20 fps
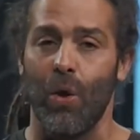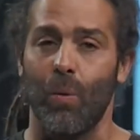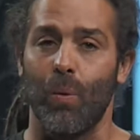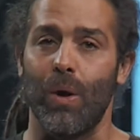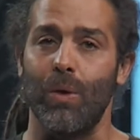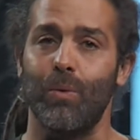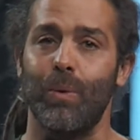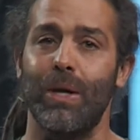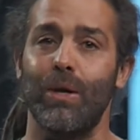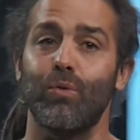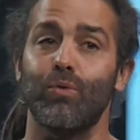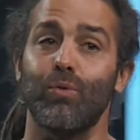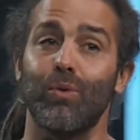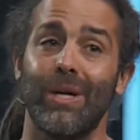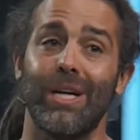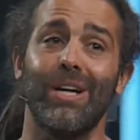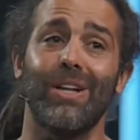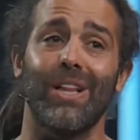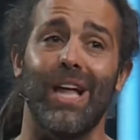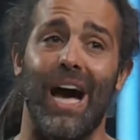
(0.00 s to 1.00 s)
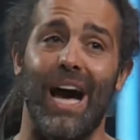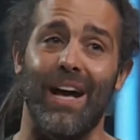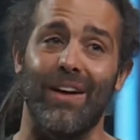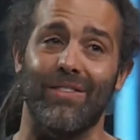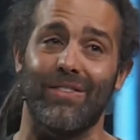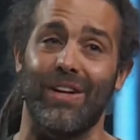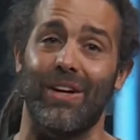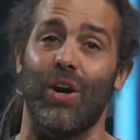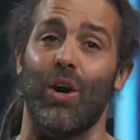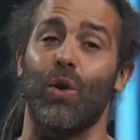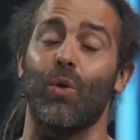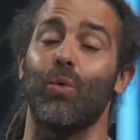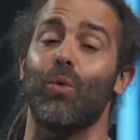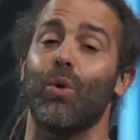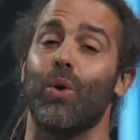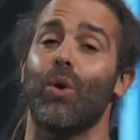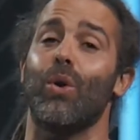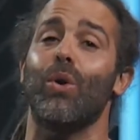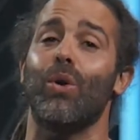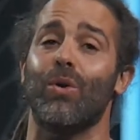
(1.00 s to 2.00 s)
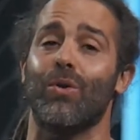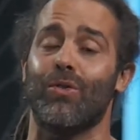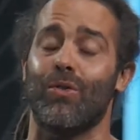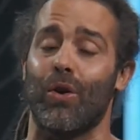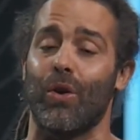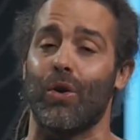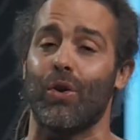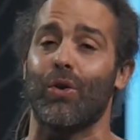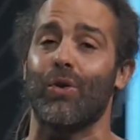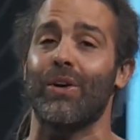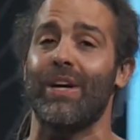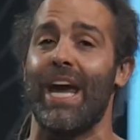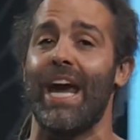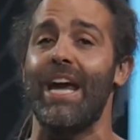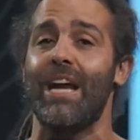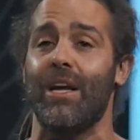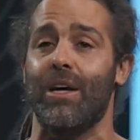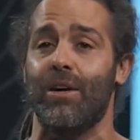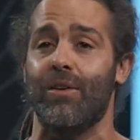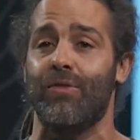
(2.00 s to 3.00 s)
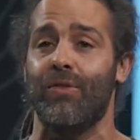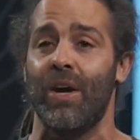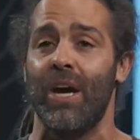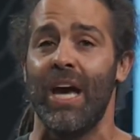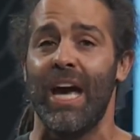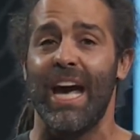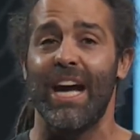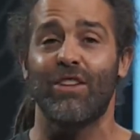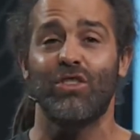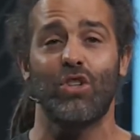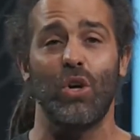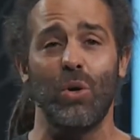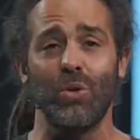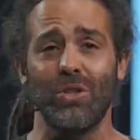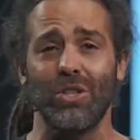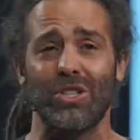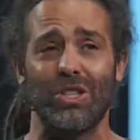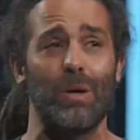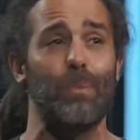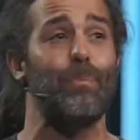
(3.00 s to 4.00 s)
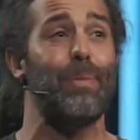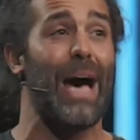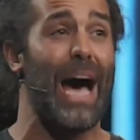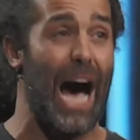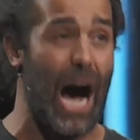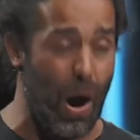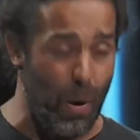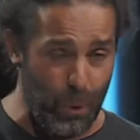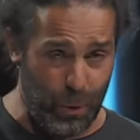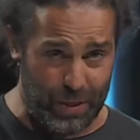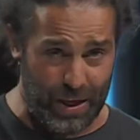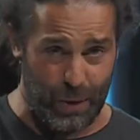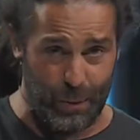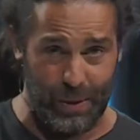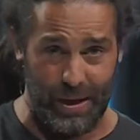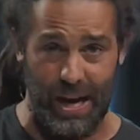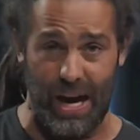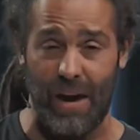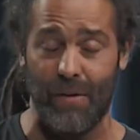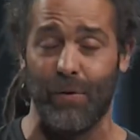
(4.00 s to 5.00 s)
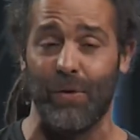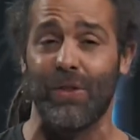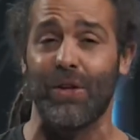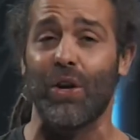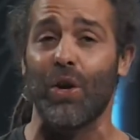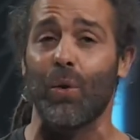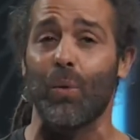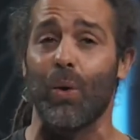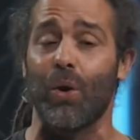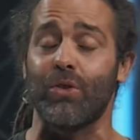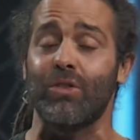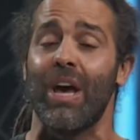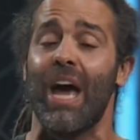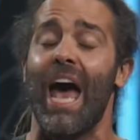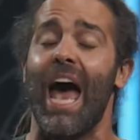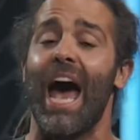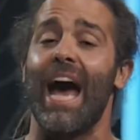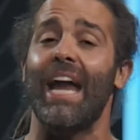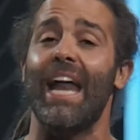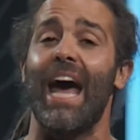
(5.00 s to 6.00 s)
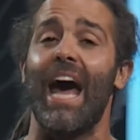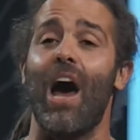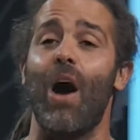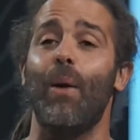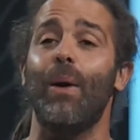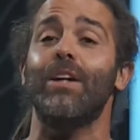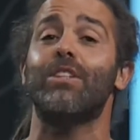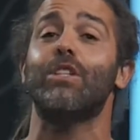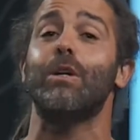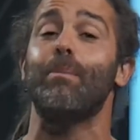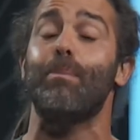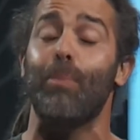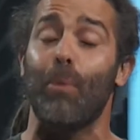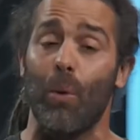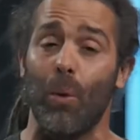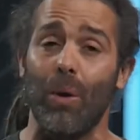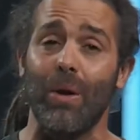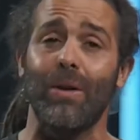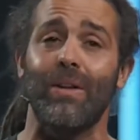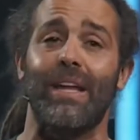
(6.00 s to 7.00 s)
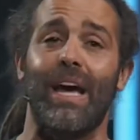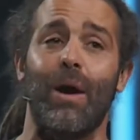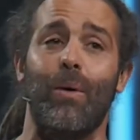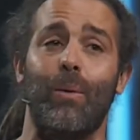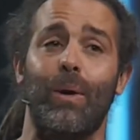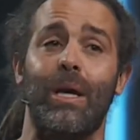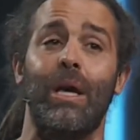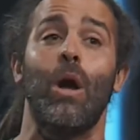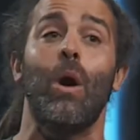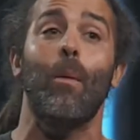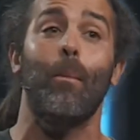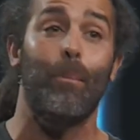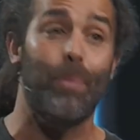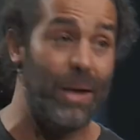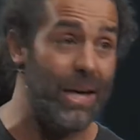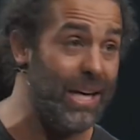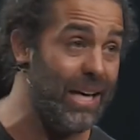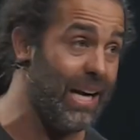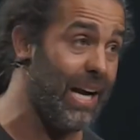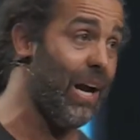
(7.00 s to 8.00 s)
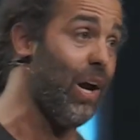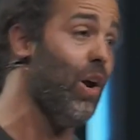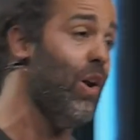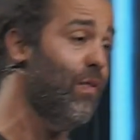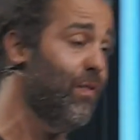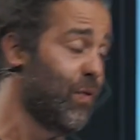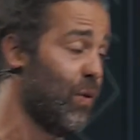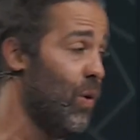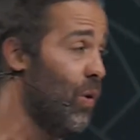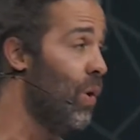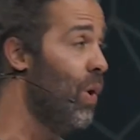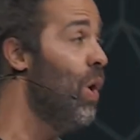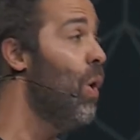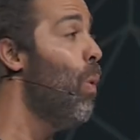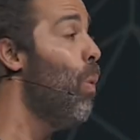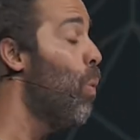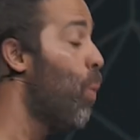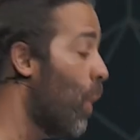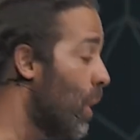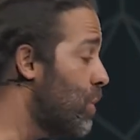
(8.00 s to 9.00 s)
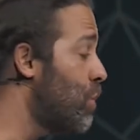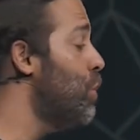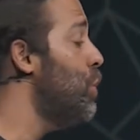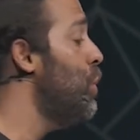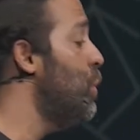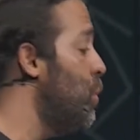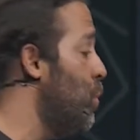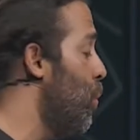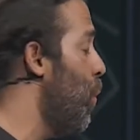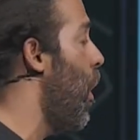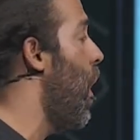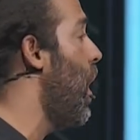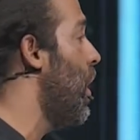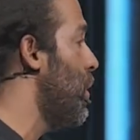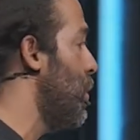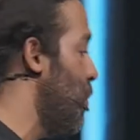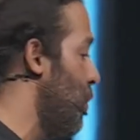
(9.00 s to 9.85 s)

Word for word: when we realize that our words are creative, it shows us the power that we have within our words and how it's important that we be careful. What do you want